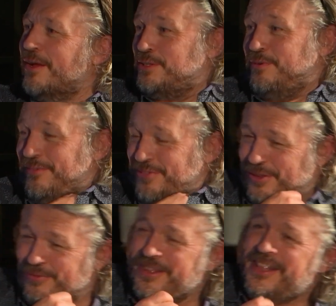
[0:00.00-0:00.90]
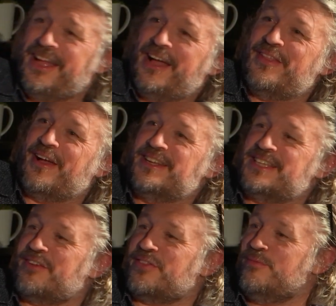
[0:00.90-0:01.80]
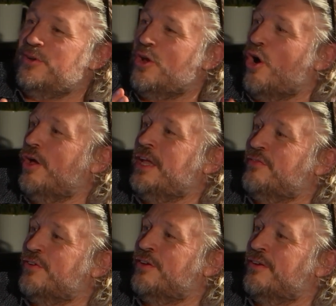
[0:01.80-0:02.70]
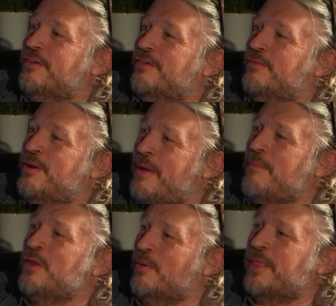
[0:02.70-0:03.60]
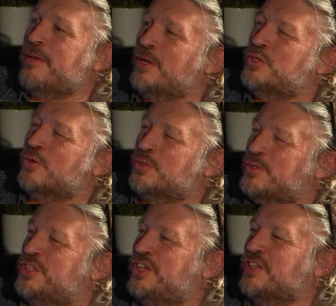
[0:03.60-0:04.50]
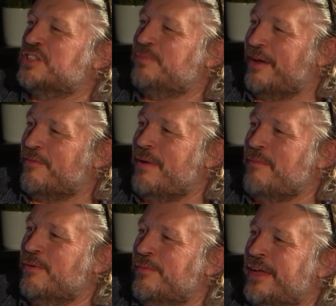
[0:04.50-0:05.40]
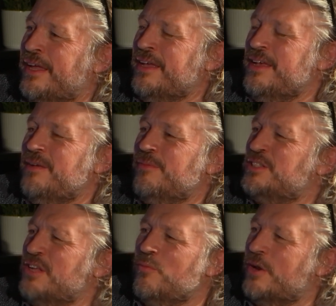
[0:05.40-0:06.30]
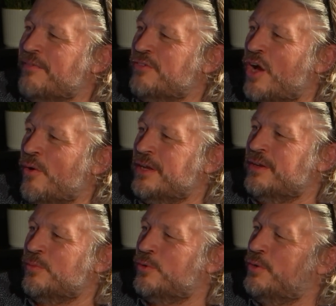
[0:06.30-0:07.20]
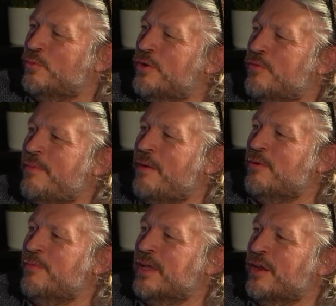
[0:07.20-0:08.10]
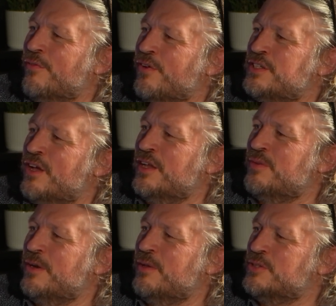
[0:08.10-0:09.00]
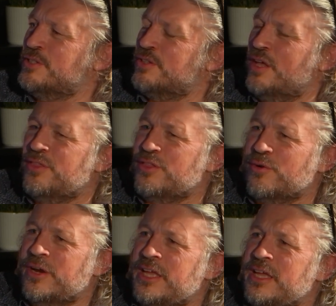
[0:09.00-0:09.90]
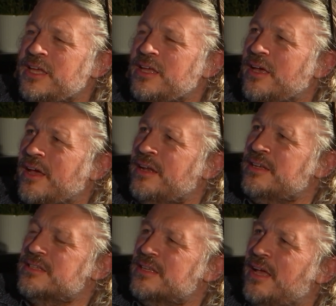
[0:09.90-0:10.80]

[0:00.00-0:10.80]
much with them, and the idea of them not even remember, you know, I think my daughter would just about remember me. My son would have wouldn't remember me, you know, if I died when he was three. And